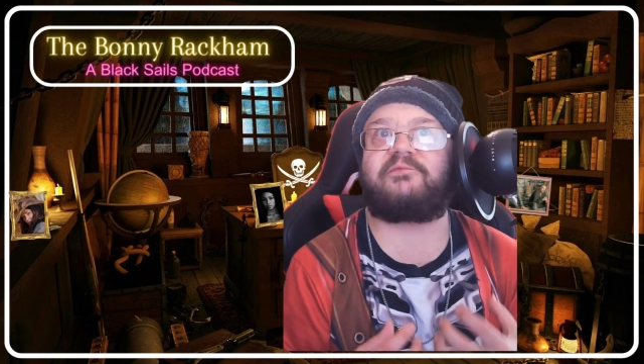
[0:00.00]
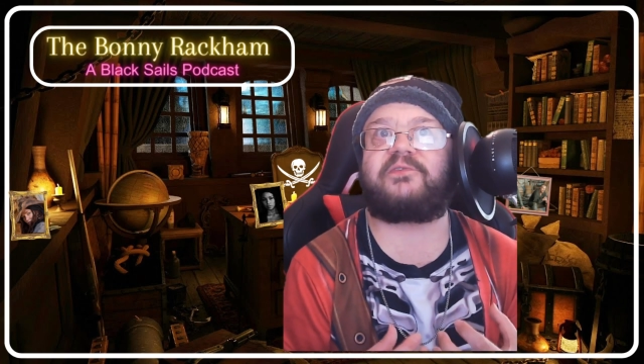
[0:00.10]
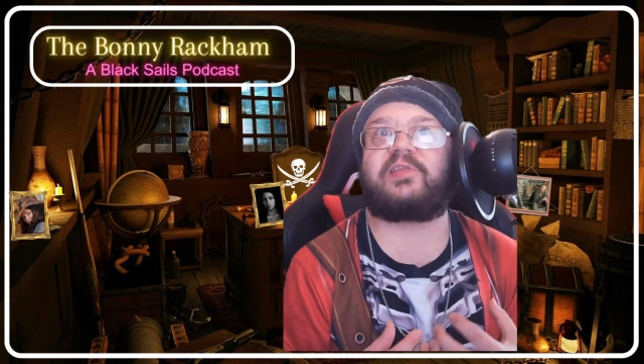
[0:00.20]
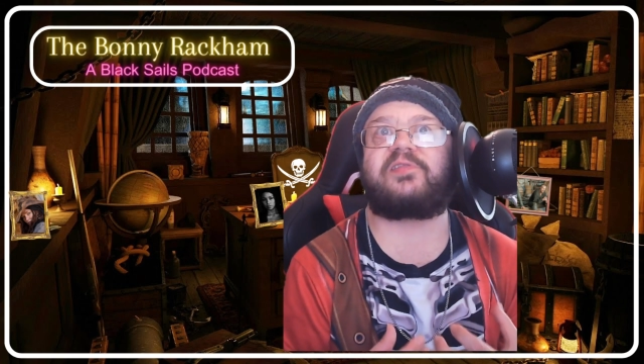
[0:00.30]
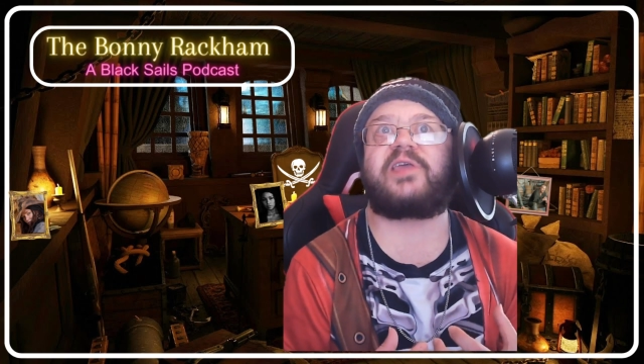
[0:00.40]

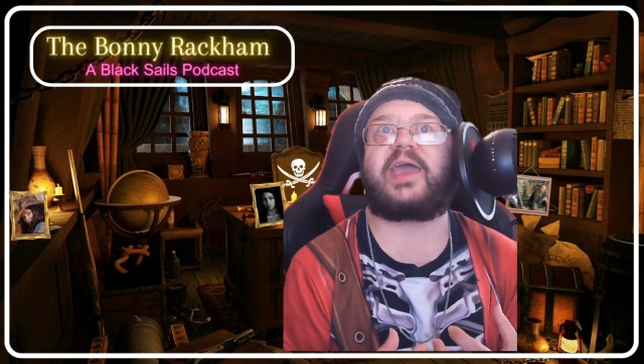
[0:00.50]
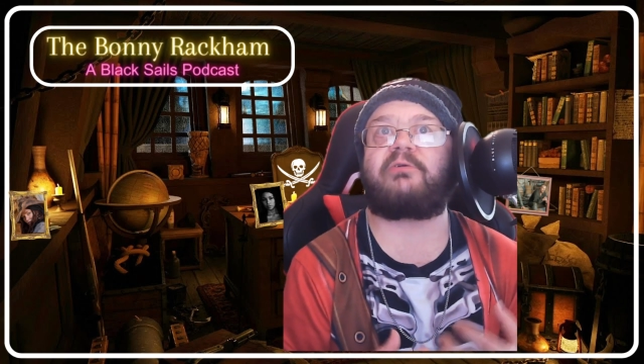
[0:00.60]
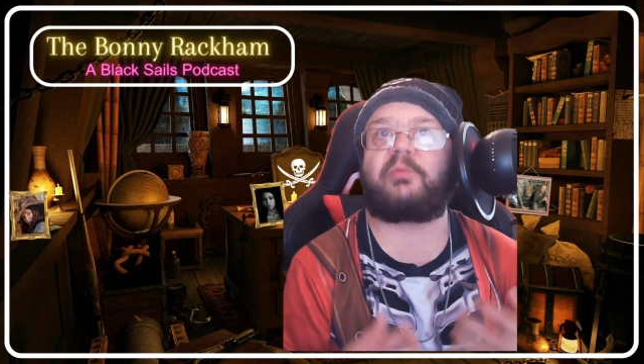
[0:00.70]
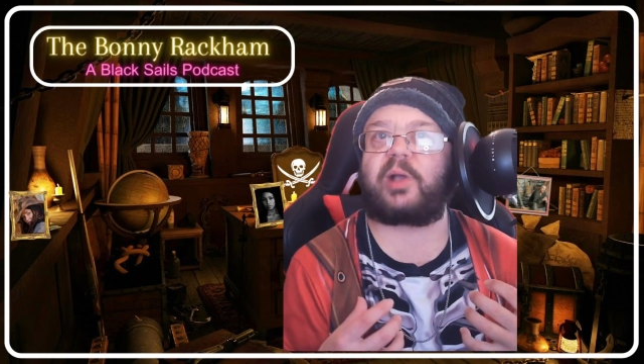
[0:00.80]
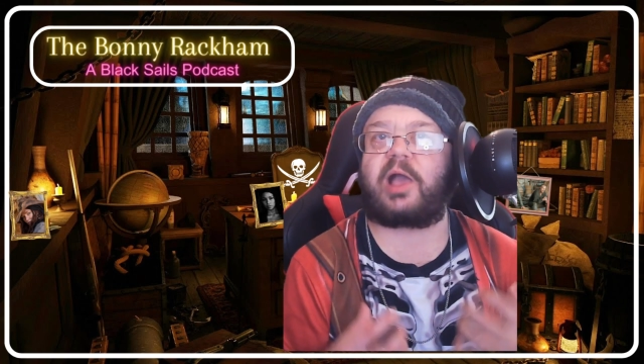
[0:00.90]
Flint's
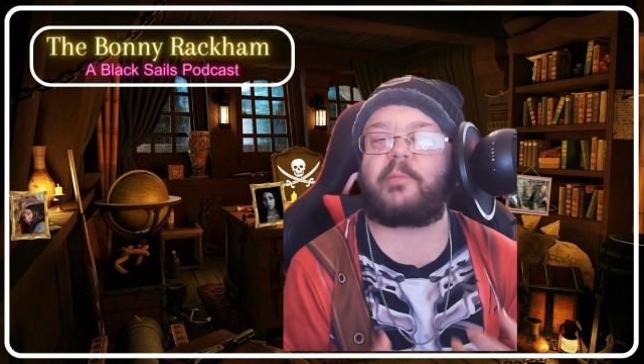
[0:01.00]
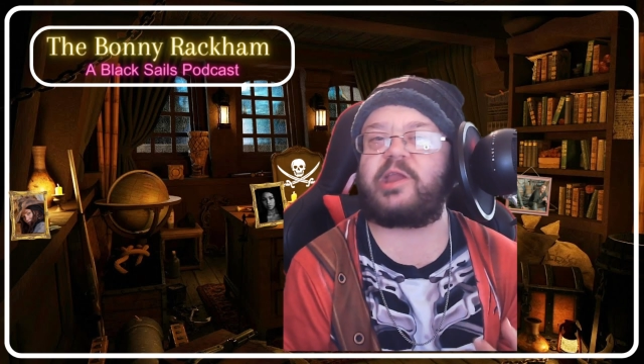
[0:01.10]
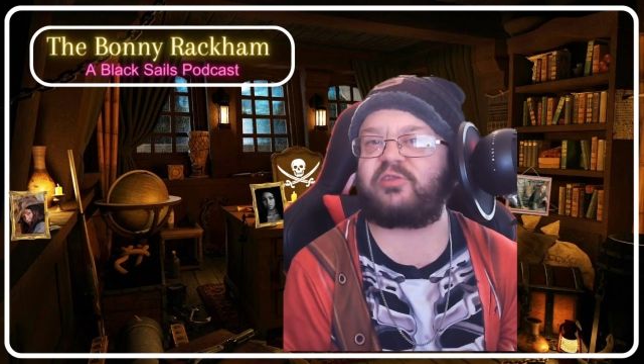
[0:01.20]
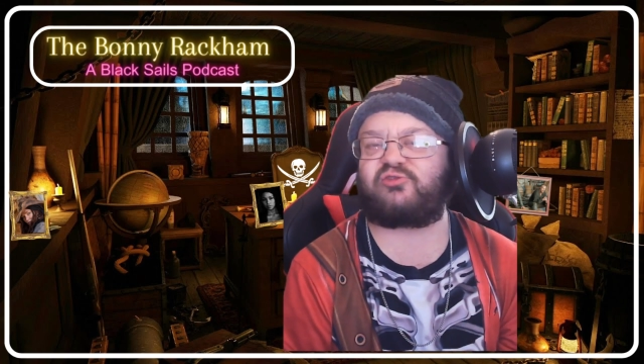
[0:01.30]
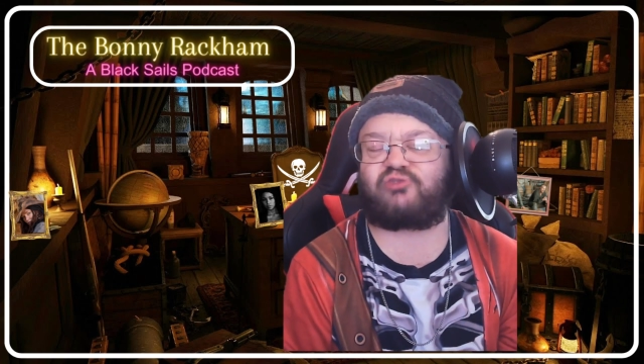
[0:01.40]
ear and becoming
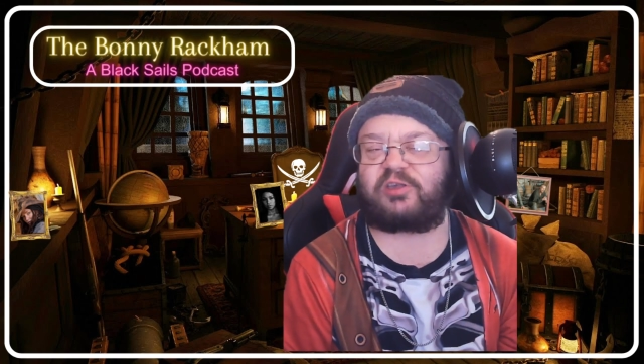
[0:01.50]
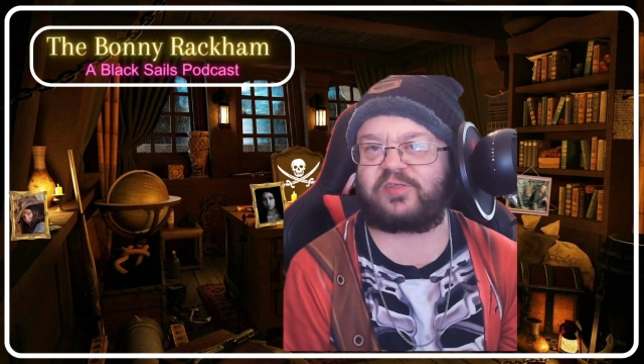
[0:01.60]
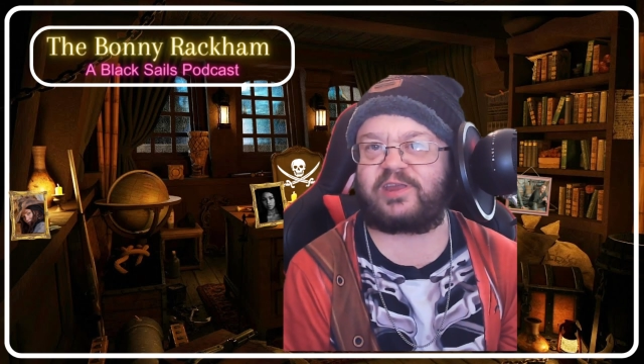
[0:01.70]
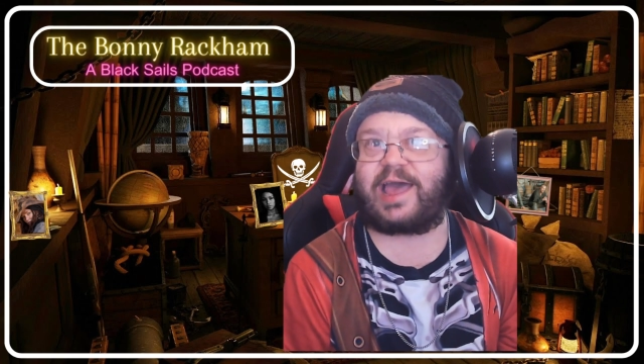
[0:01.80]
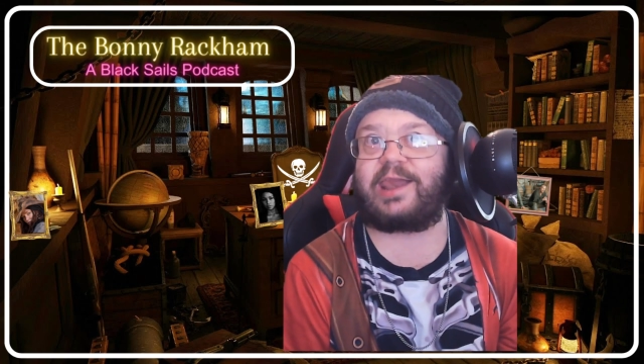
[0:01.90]
his
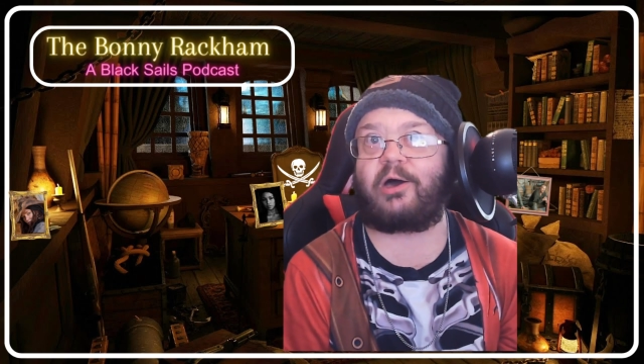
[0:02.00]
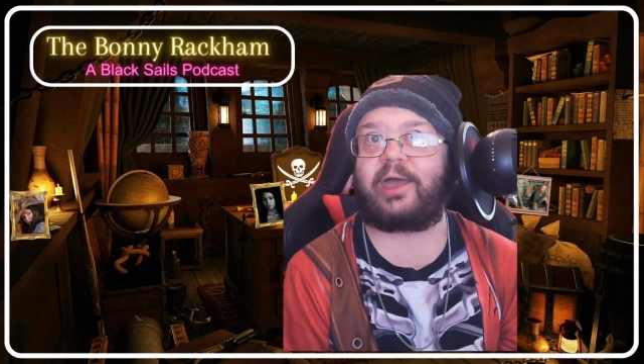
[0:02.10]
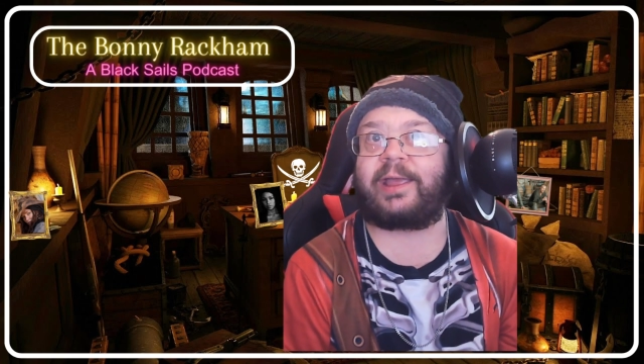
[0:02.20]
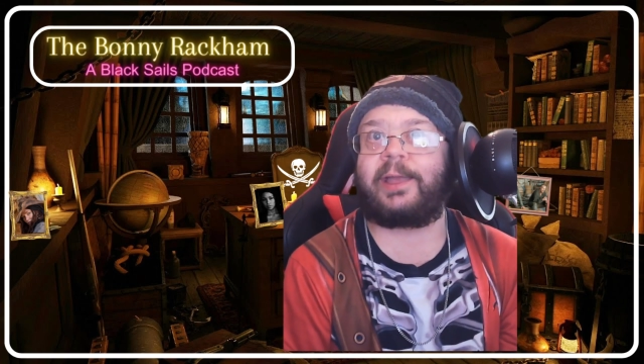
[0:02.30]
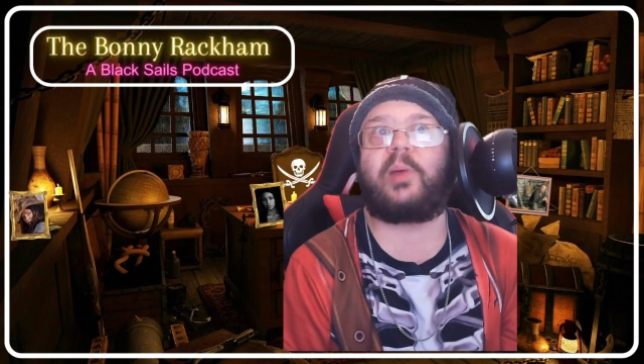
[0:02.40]
trusted
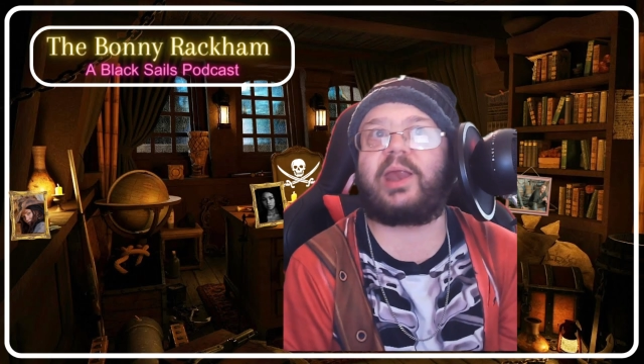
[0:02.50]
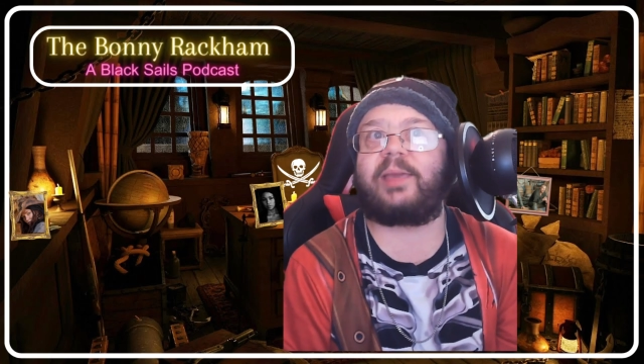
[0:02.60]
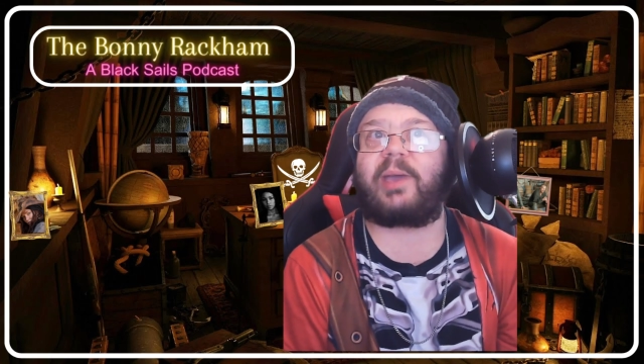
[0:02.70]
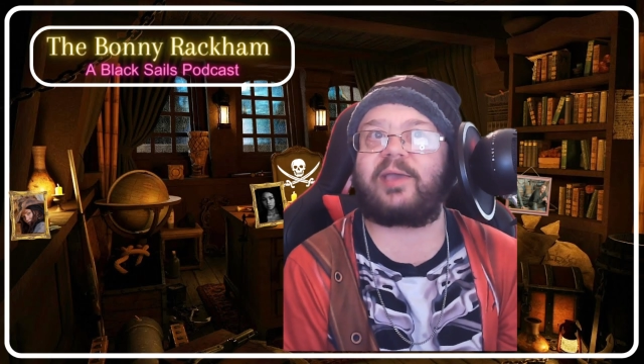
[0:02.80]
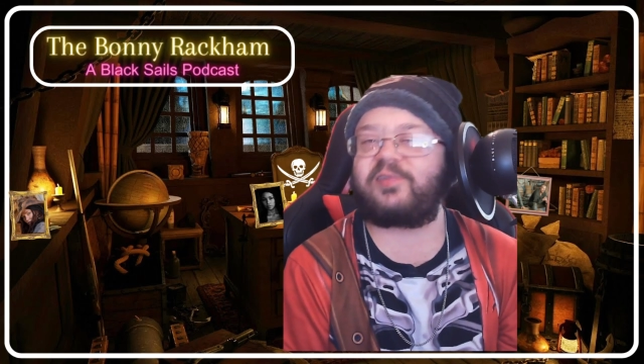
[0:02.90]
ally Billy
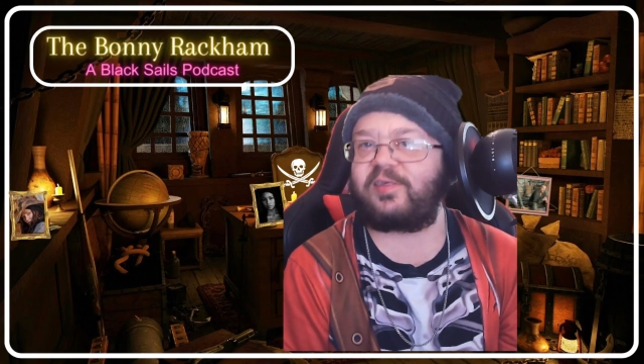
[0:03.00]
makes it